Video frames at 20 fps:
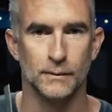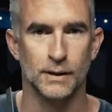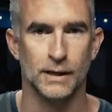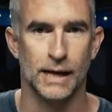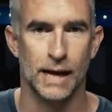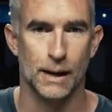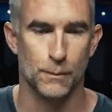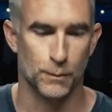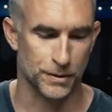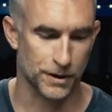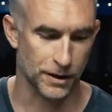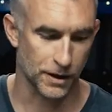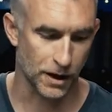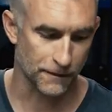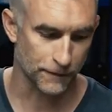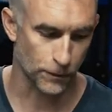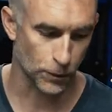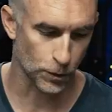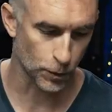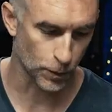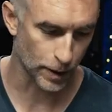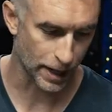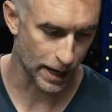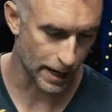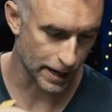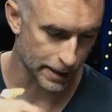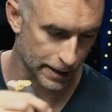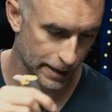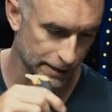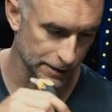Again, with the knife all the way
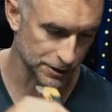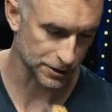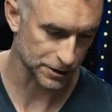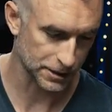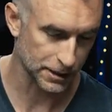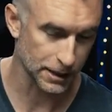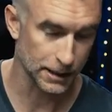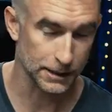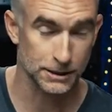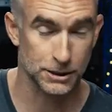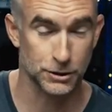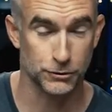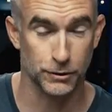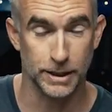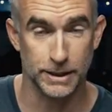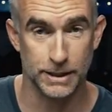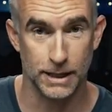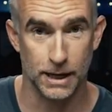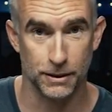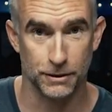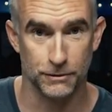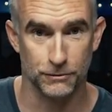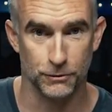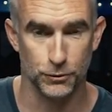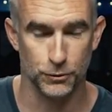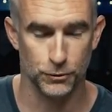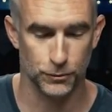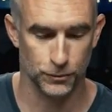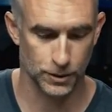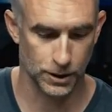out, I can just cut straight down
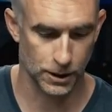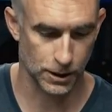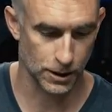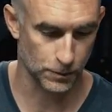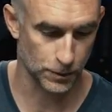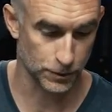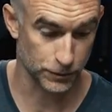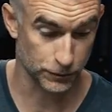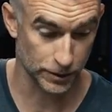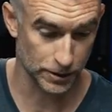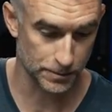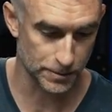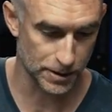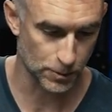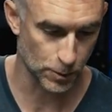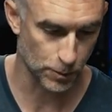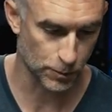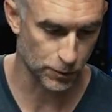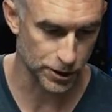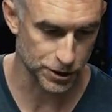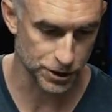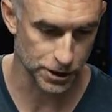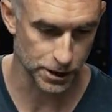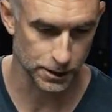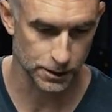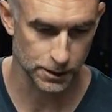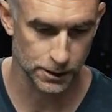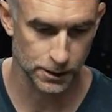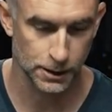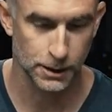through um, with really minimal
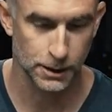pressure.